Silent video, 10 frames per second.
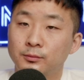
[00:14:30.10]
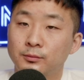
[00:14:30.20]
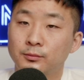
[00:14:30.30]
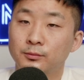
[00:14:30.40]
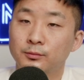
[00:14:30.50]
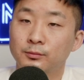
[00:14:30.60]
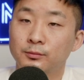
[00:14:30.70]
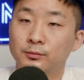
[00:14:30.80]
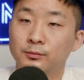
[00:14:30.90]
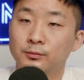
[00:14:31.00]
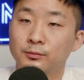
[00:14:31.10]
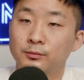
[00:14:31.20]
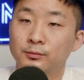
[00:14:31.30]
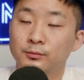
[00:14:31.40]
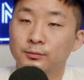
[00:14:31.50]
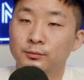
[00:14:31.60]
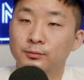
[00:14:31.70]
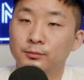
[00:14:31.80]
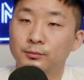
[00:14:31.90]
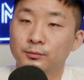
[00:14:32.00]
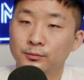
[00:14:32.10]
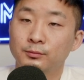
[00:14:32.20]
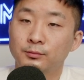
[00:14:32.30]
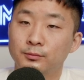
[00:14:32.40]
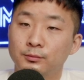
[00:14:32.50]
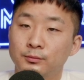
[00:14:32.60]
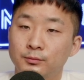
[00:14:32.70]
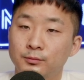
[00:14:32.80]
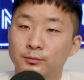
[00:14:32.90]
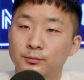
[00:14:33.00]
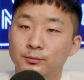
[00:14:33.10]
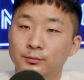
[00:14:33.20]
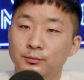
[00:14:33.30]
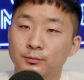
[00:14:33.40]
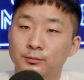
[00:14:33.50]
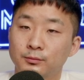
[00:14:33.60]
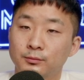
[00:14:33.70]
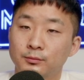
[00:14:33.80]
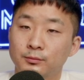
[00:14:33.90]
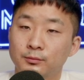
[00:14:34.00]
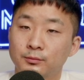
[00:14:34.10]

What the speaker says: This person isn't speaking.